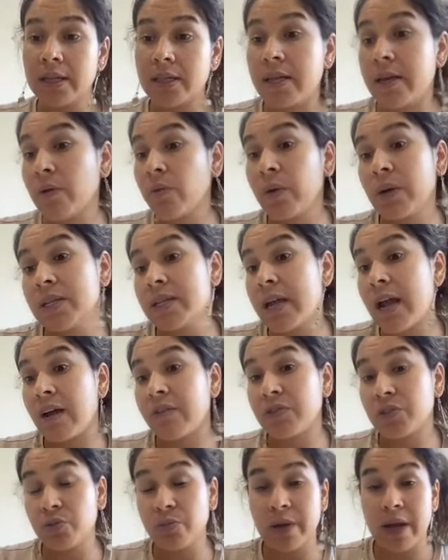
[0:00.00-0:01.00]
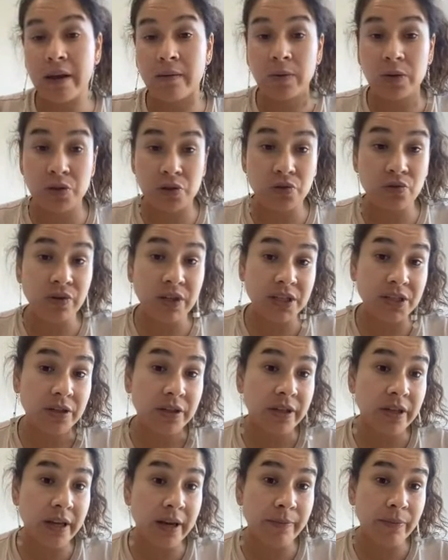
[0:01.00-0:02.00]
where they have to be able to
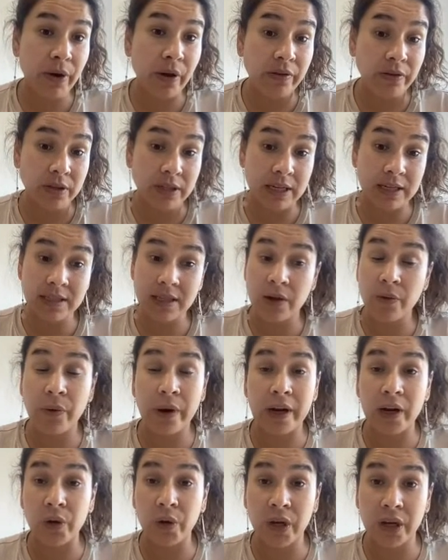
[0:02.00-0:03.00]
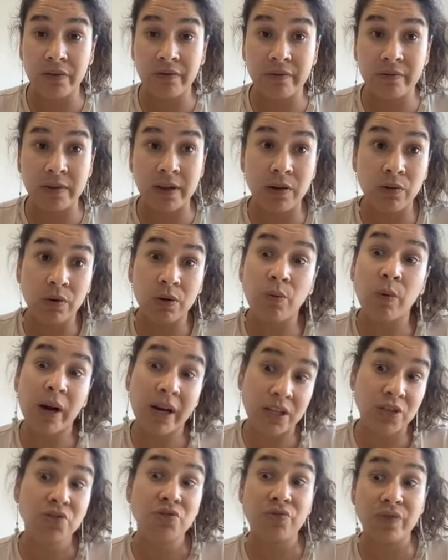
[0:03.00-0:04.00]
return the product that they were
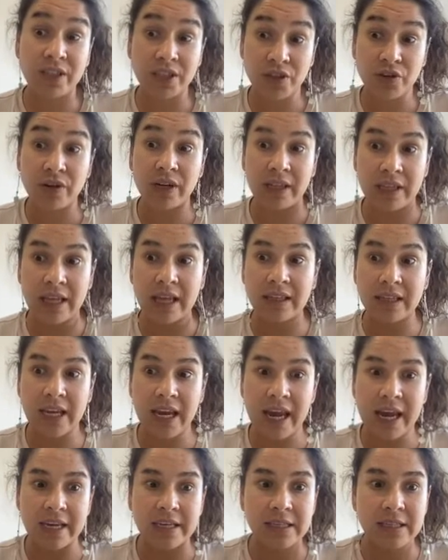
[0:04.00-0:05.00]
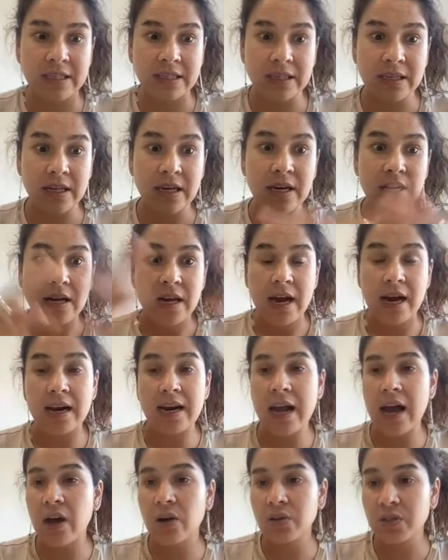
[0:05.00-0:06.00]
wanted to return at that case.
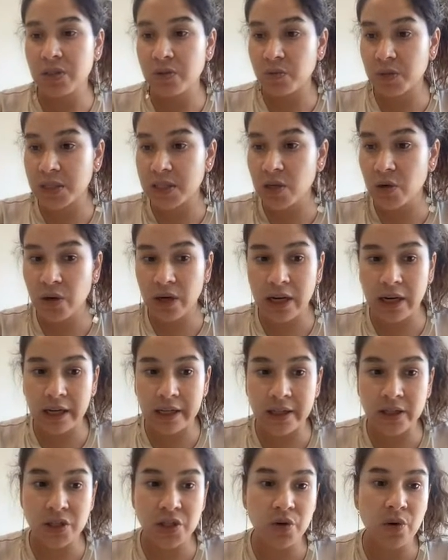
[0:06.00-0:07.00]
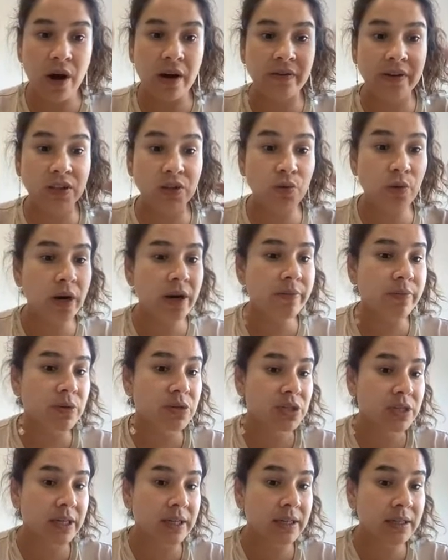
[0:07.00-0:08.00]
And how they was looking in, you have a
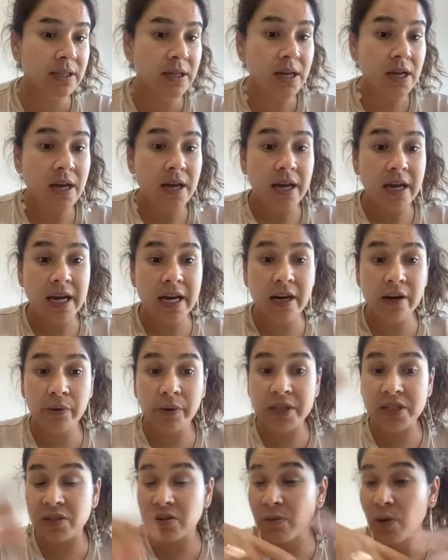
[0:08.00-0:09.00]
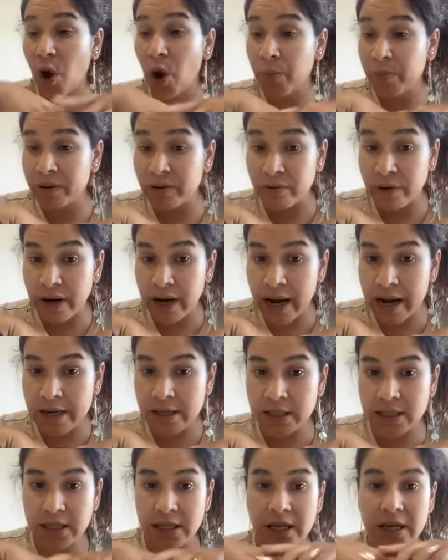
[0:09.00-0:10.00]
20% increase on open
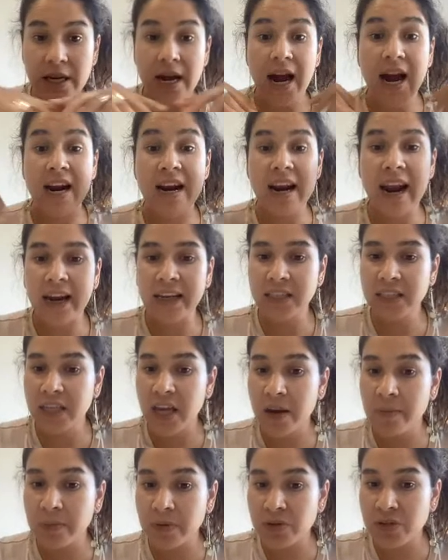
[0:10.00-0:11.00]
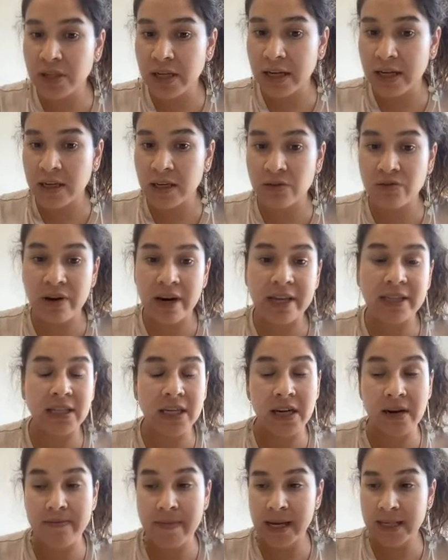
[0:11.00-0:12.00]
rate, a 98% rate
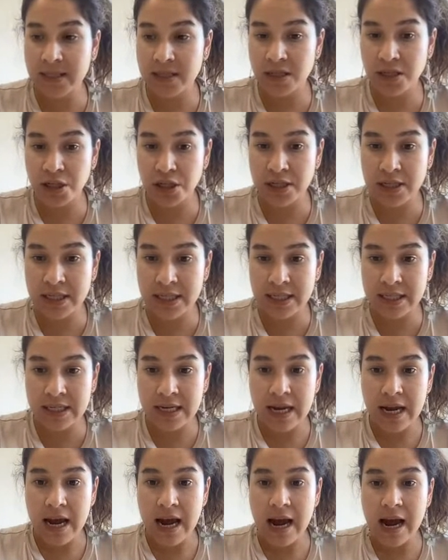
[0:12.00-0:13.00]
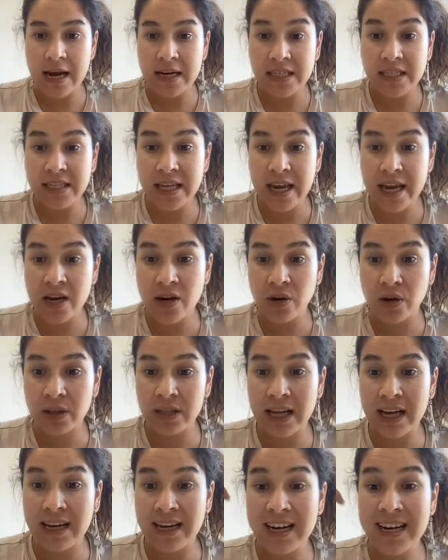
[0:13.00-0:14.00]
in messages, and they
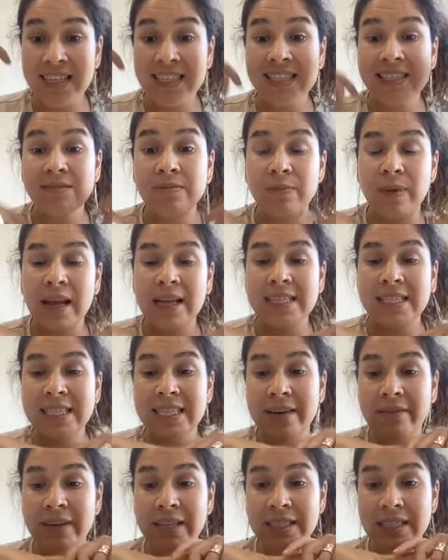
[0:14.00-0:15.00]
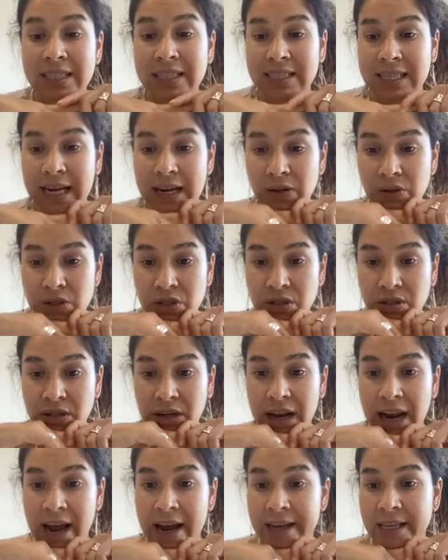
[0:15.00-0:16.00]
got a plus
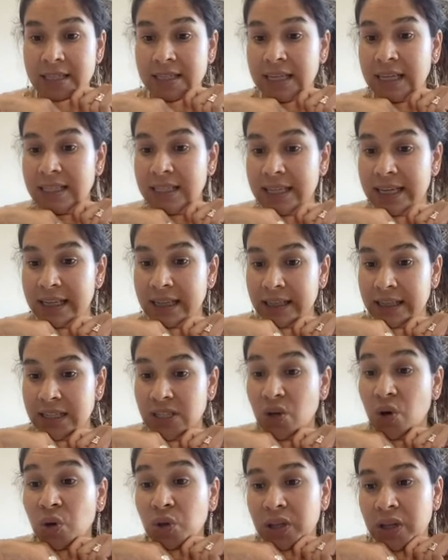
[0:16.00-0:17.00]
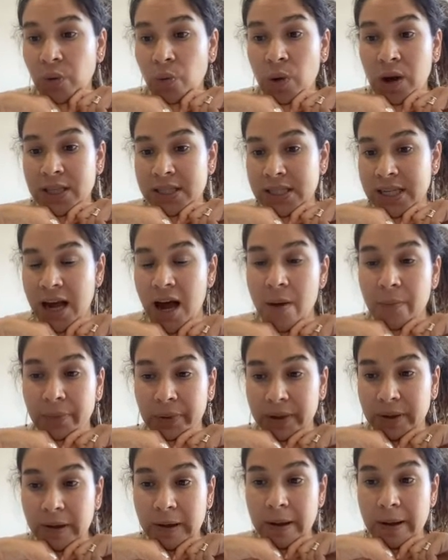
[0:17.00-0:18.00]
70,000 clients attendees on the WhatsApp,
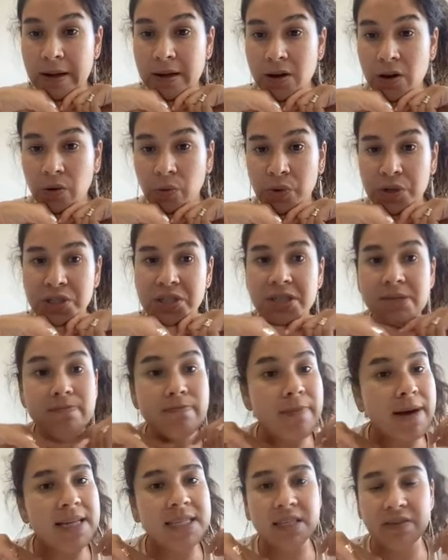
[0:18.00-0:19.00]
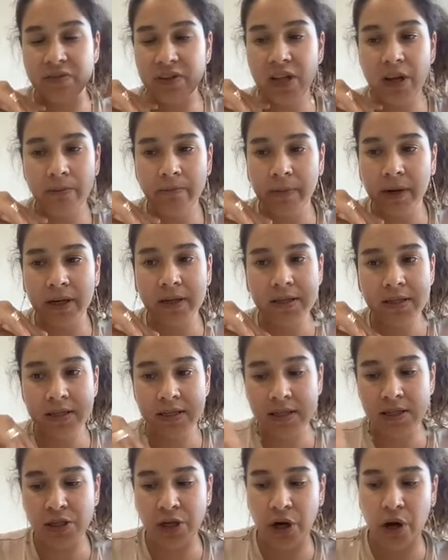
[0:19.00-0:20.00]
which is massive numbers.
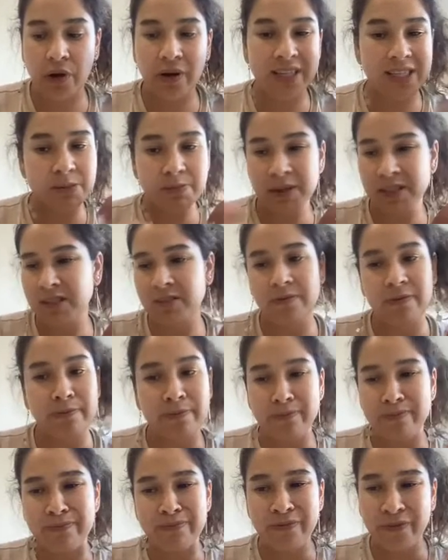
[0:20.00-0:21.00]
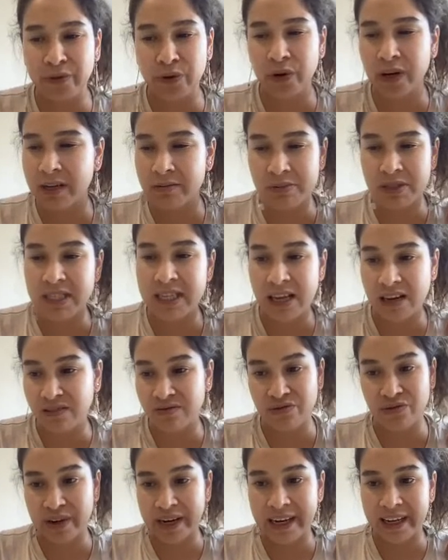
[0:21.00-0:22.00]
It speaks for
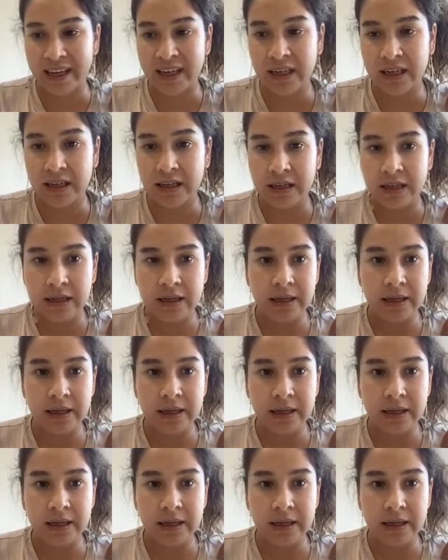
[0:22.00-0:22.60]
itself, really.